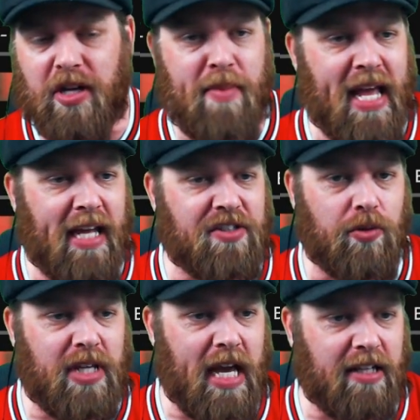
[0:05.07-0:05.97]

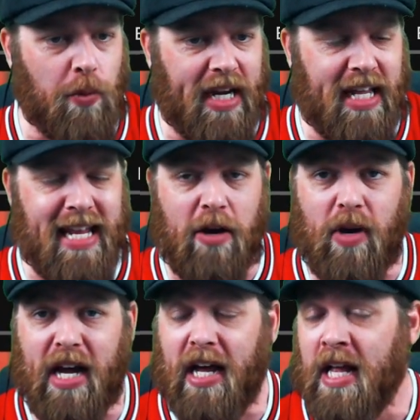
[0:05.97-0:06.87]
NBA2k20.
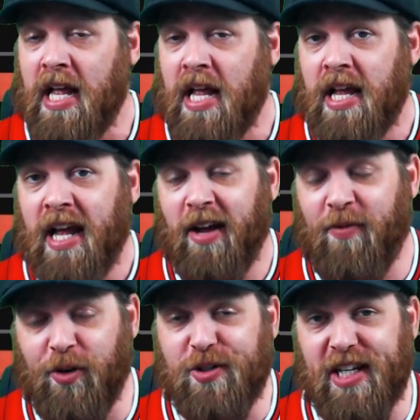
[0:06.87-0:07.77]
Now,
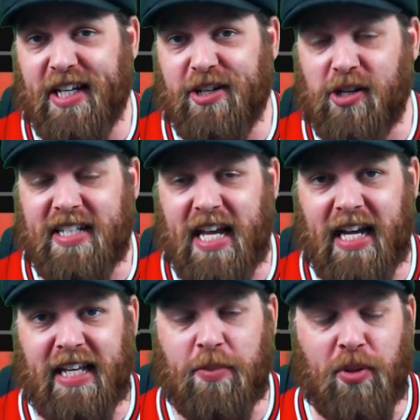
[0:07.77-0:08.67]
unfortunately, knocked out
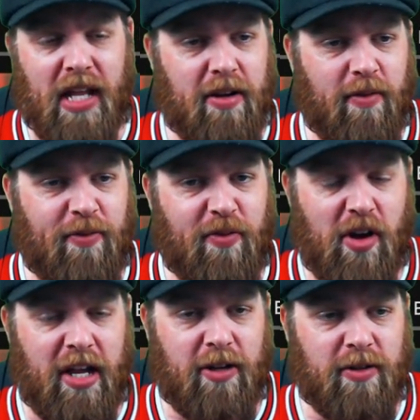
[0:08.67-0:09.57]
in the playoff
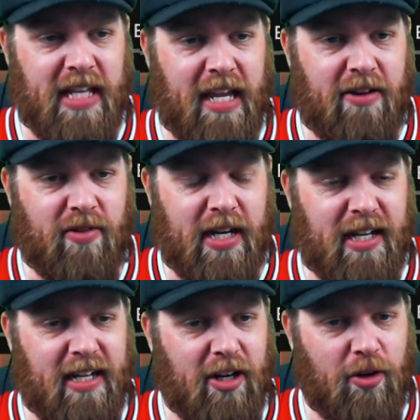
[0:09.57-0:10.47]
final there,
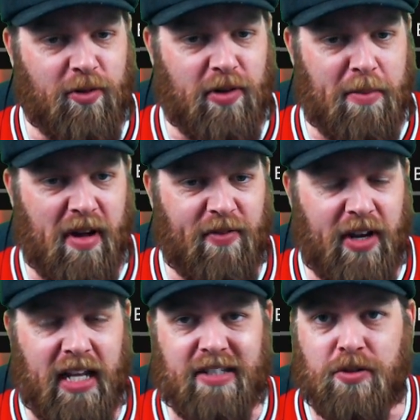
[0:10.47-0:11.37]
overrun by
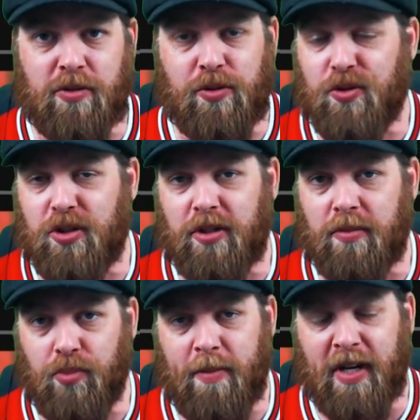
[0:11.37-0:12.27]
Phoenix due to
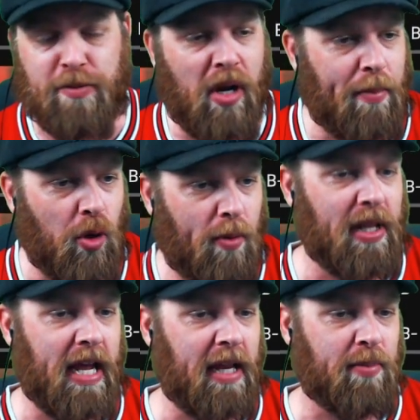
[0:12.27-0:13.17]
pretty much my poor playing.